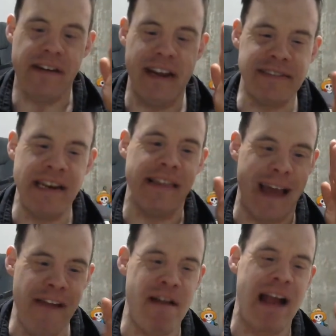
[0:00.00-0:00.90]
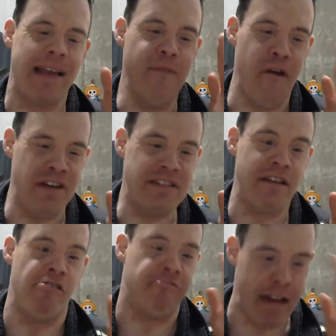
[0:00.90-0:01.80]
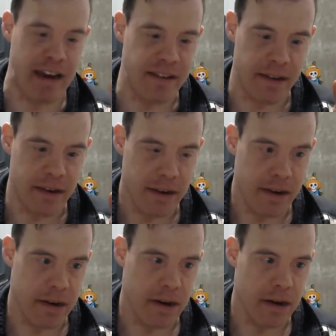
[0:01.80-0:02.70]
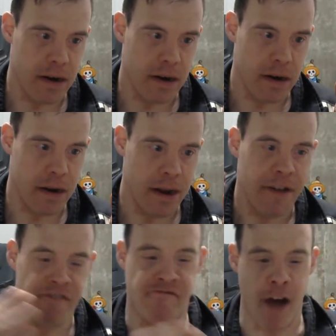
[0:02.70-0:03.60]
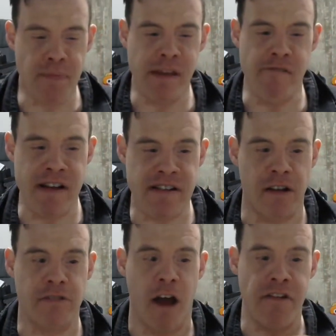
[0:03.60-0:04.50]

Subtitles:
Disney live action movies that are great from the original